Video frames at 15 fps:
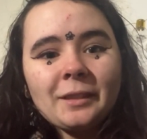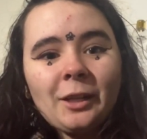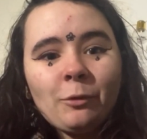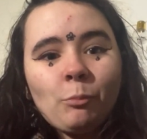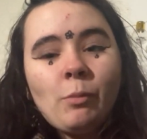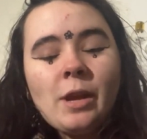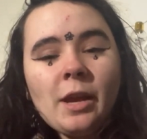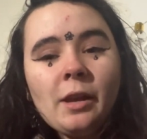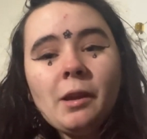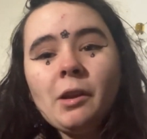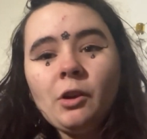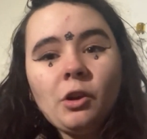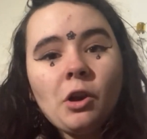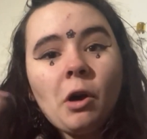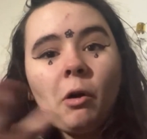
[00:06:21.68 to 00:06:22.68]
we
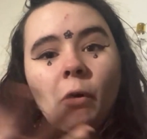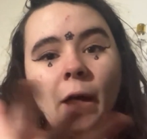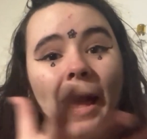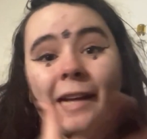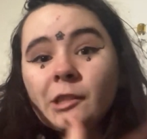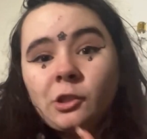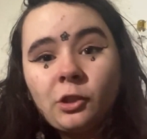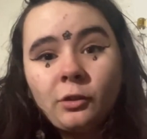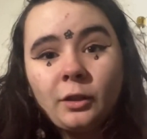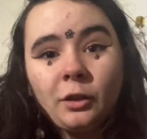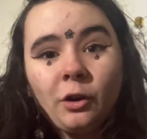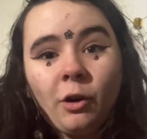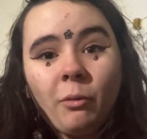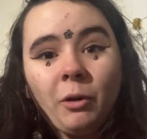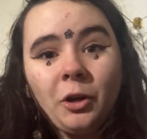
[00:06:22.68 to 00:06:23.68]
know actually
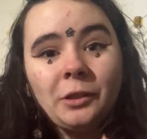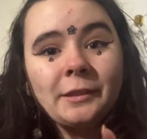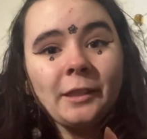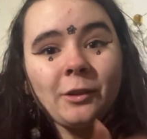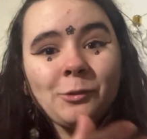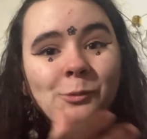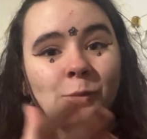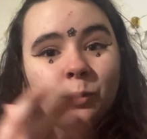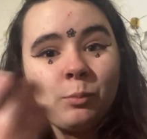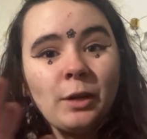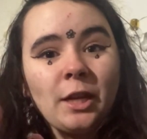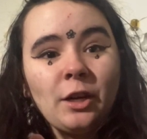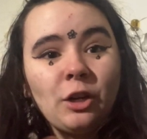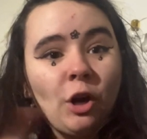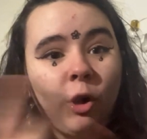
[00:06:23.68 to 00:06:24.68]
know ourselves
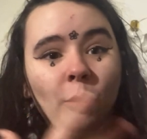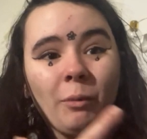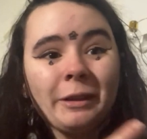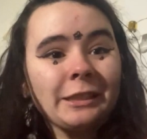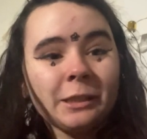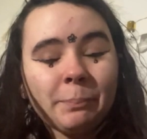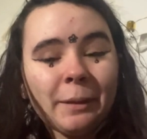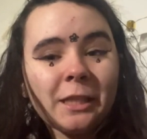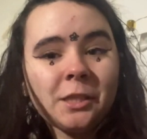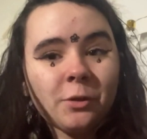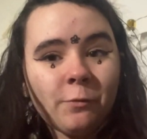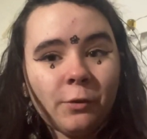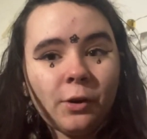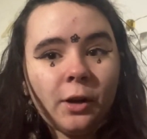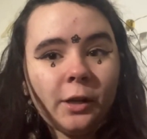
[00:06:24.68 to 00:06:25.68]
we know what's best
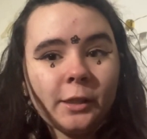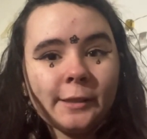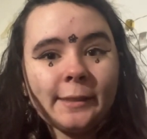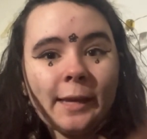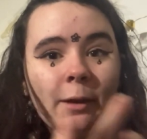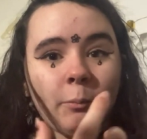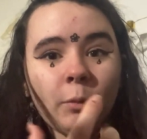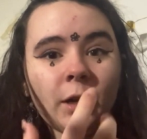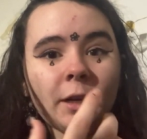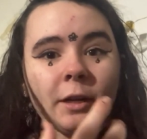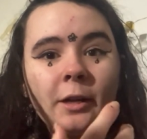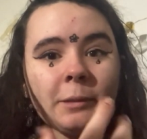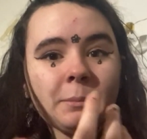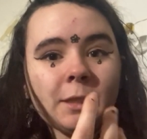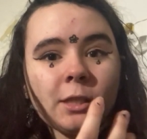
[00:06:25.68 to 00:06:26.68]
for us and when it
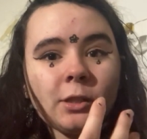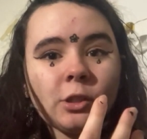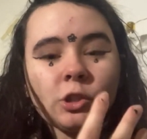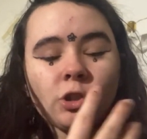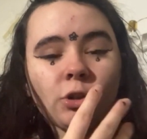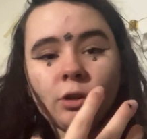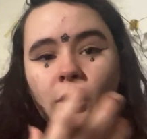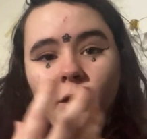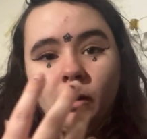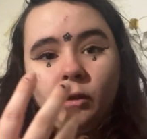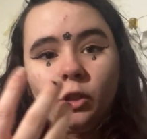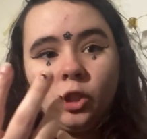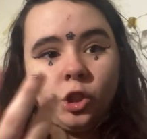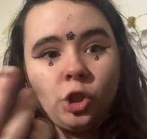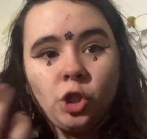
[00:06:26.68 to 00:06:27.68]
comes to certain
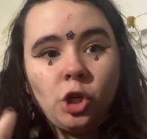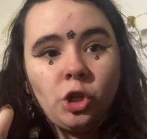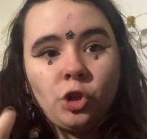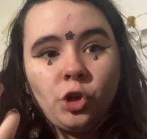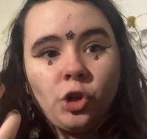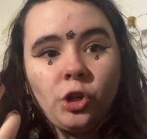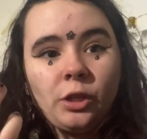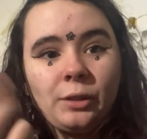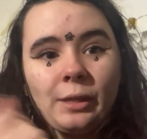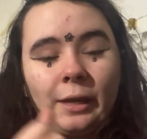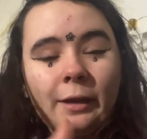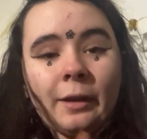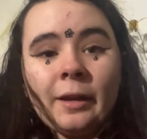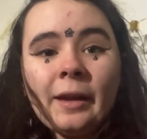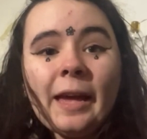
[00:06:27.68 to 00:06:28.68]
decisions
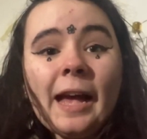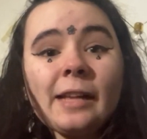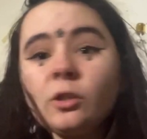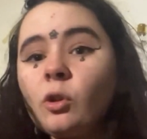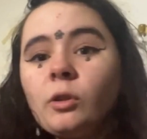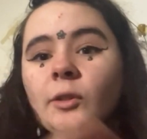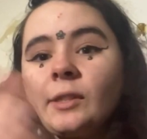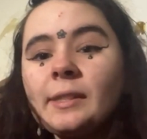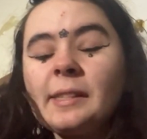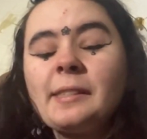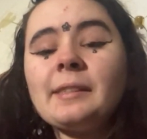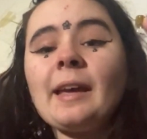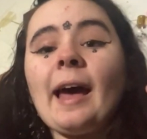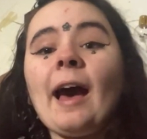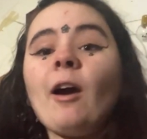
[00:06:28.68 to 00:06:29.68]
like as long as
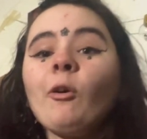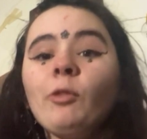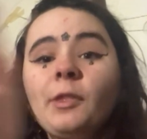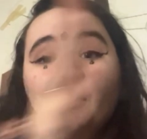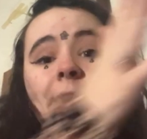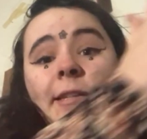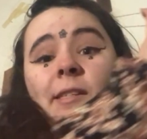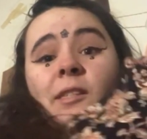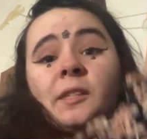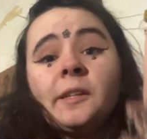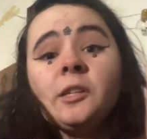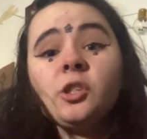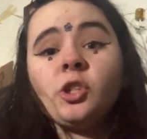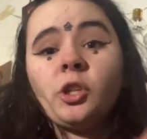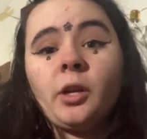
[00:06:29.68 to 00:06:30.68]
it's a healthy
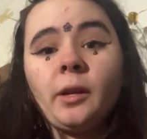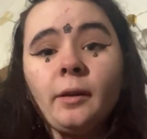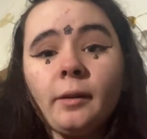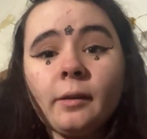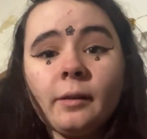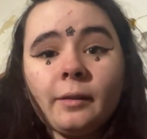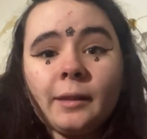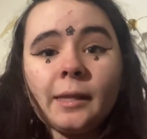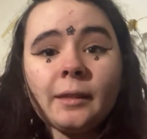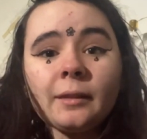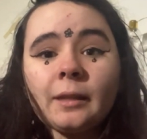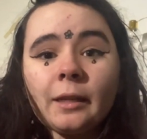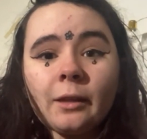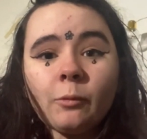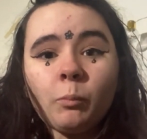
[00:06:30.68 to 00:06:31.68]
decision then
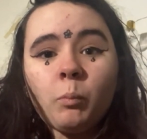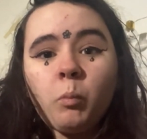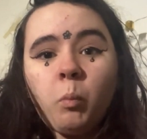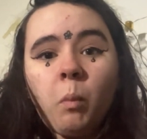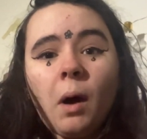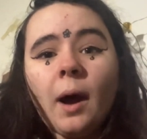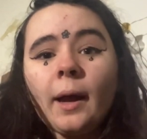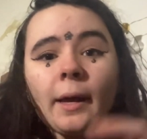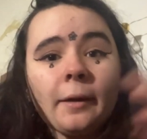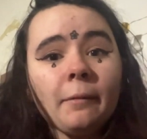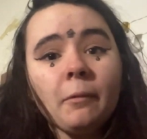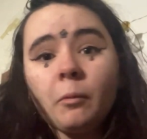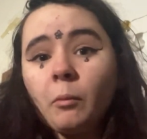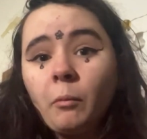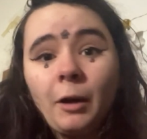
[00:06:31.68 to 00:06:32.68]
like why
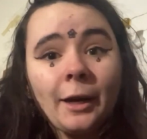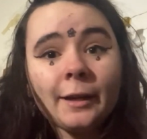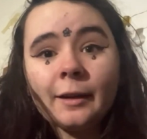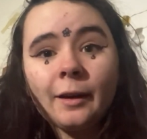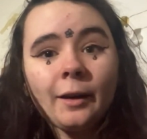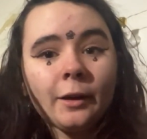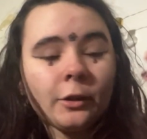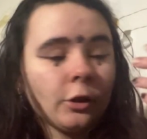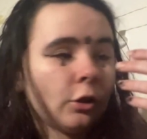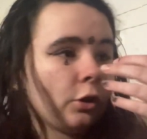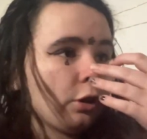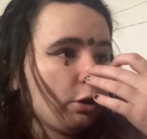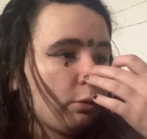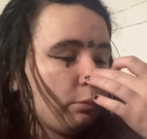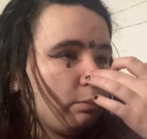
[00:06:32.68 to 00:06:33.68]
why not you
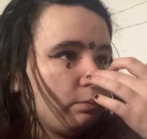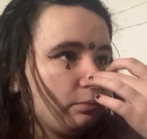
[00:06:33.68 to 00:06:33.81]
know